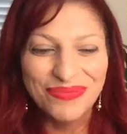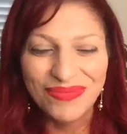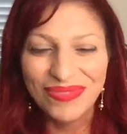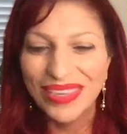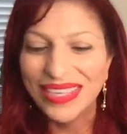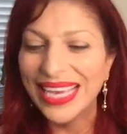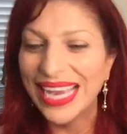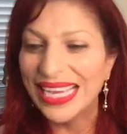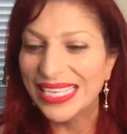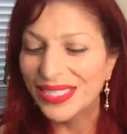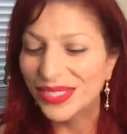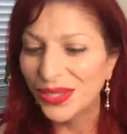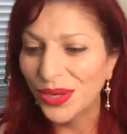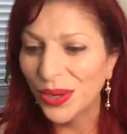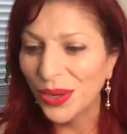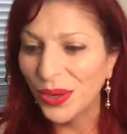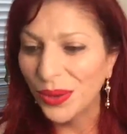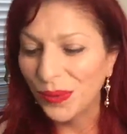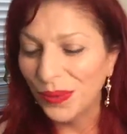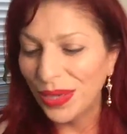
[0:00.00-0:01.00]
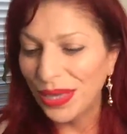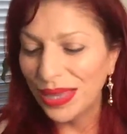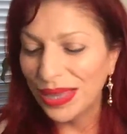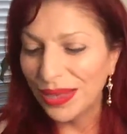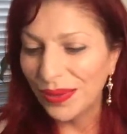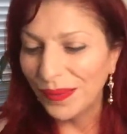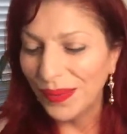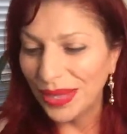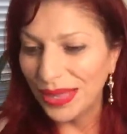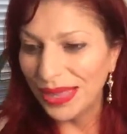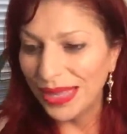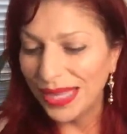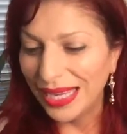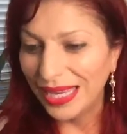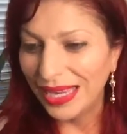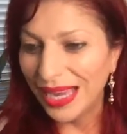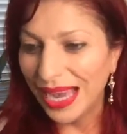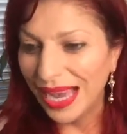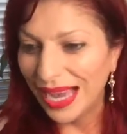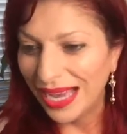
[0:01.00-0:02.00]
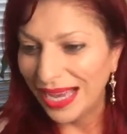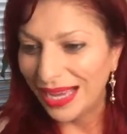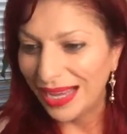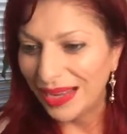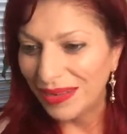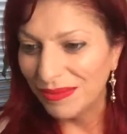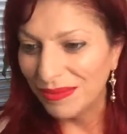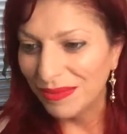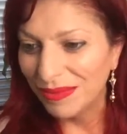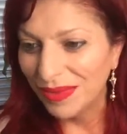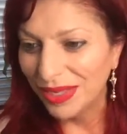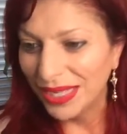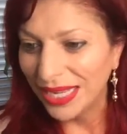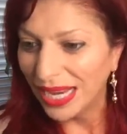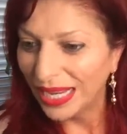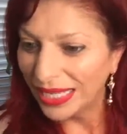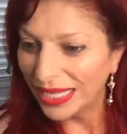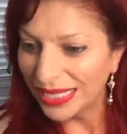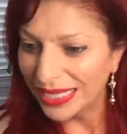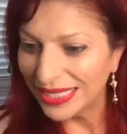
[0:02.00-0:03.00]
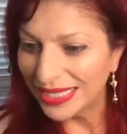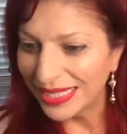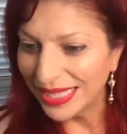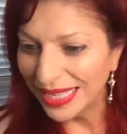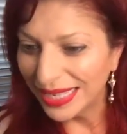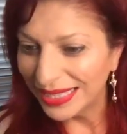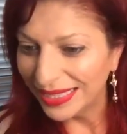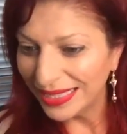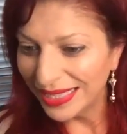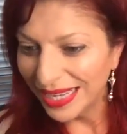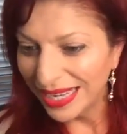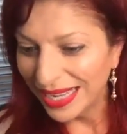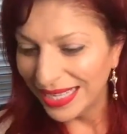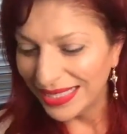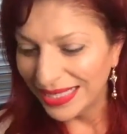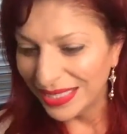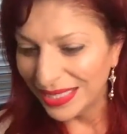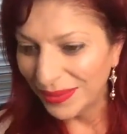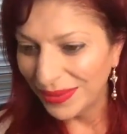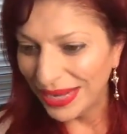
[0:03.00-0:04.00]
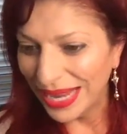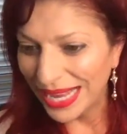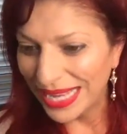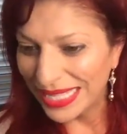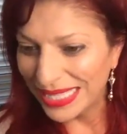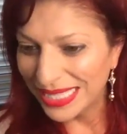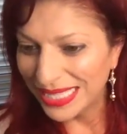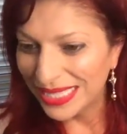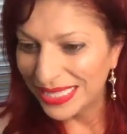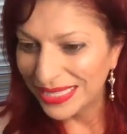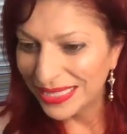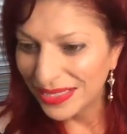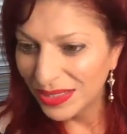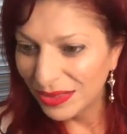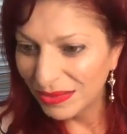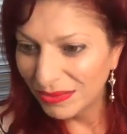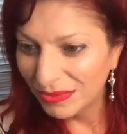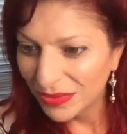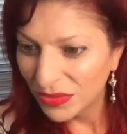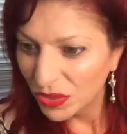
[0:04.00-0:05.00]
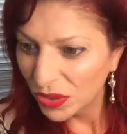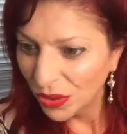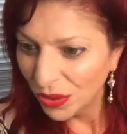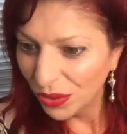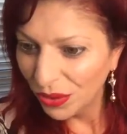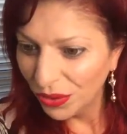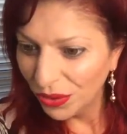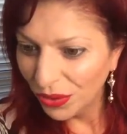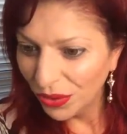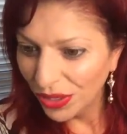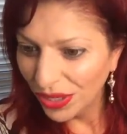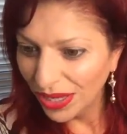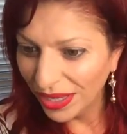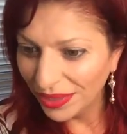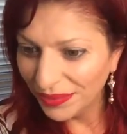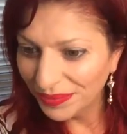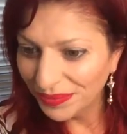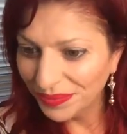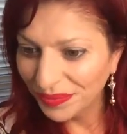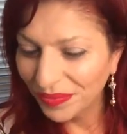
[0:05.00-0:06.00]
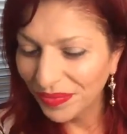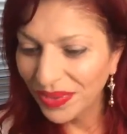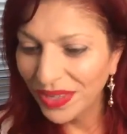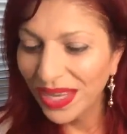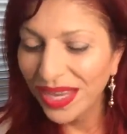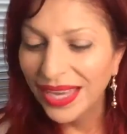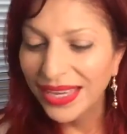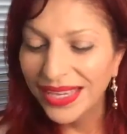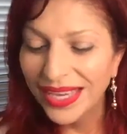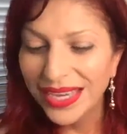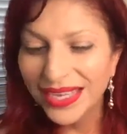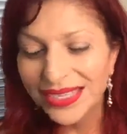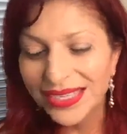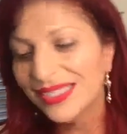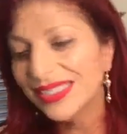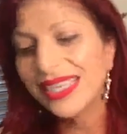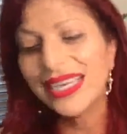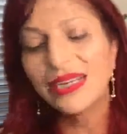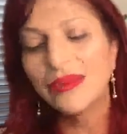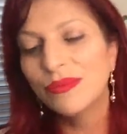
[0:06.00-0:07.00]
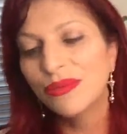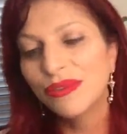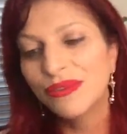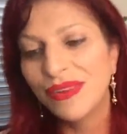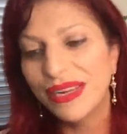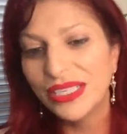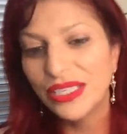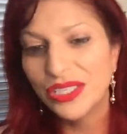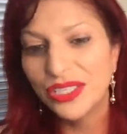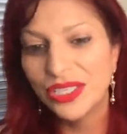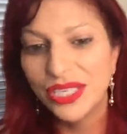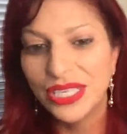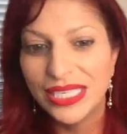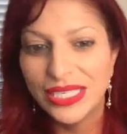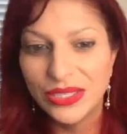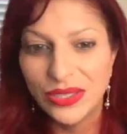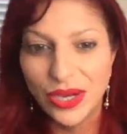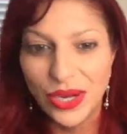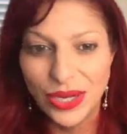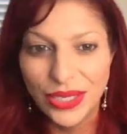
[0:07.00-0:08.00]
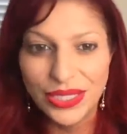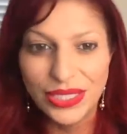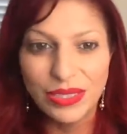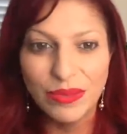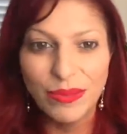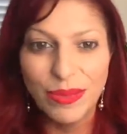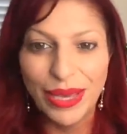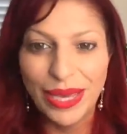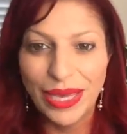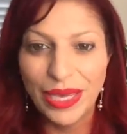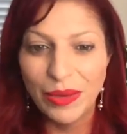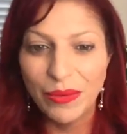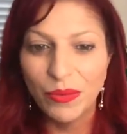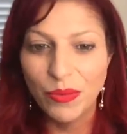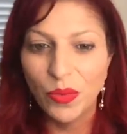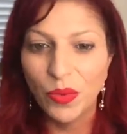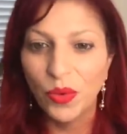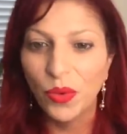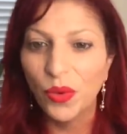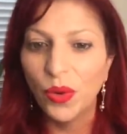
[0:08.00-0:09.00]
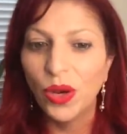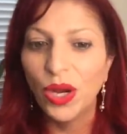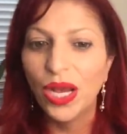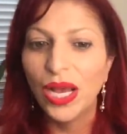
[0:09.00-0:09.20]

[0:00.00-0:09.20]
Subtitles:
Yeah, so with the younger skin, has anyone answered? No, not yet. Younger skin prevention is going to be more